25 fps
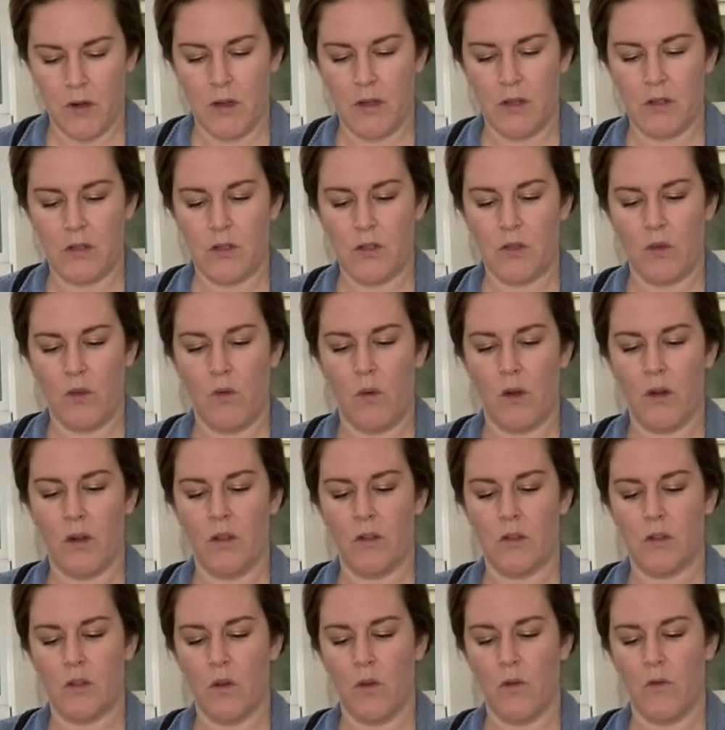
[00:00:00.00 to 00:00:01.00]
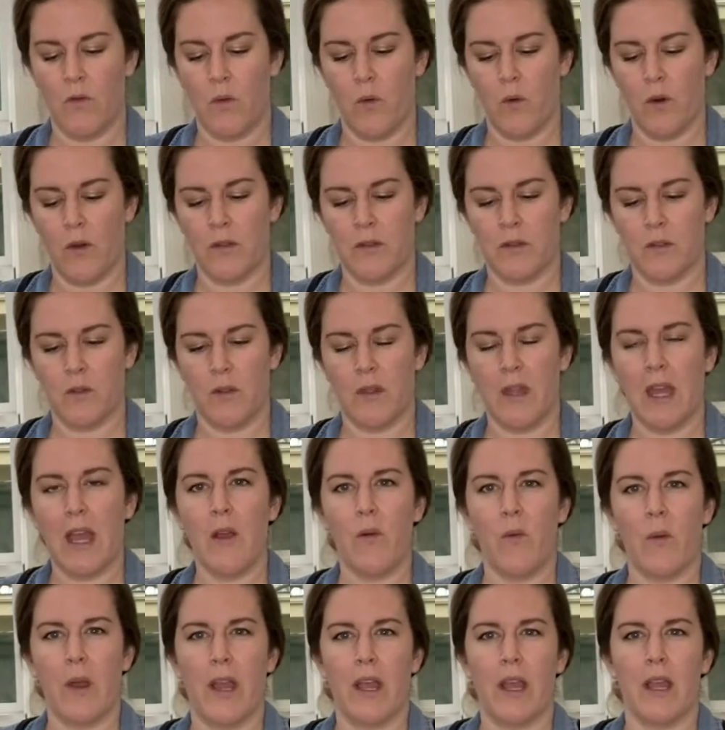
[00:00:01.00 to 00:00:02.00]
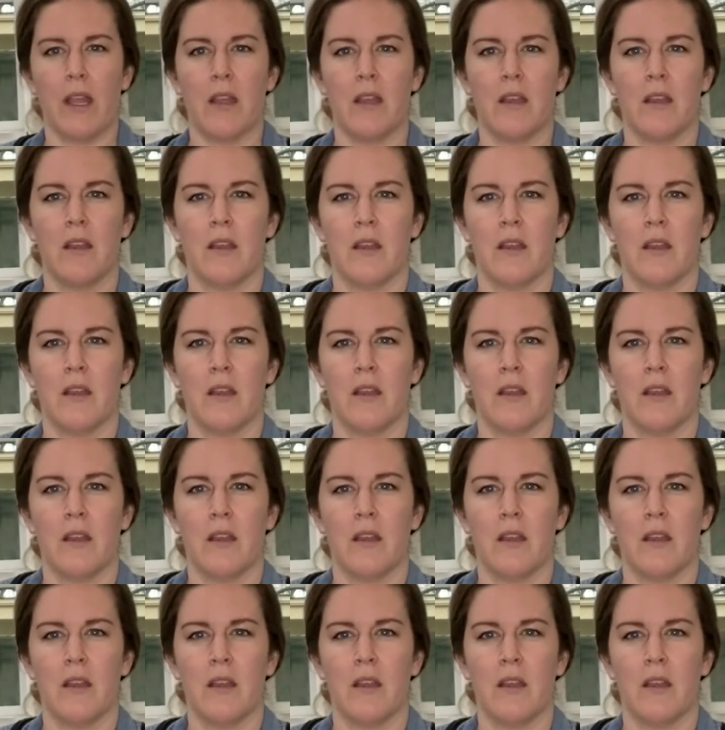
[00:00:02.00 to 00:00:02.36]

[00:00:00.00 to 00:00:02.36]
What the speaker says: and so on and so forth. So that way